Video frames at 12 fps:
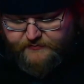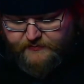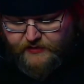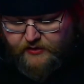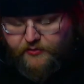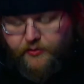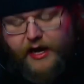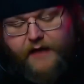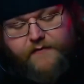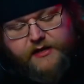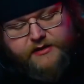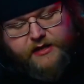Yeah, cool.
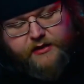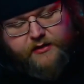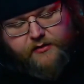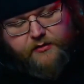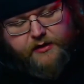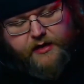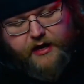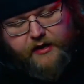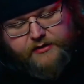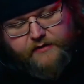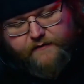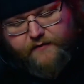I've not seen Don't Go in the
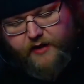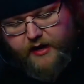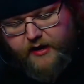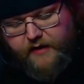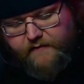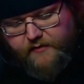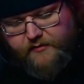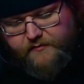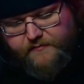House in forever.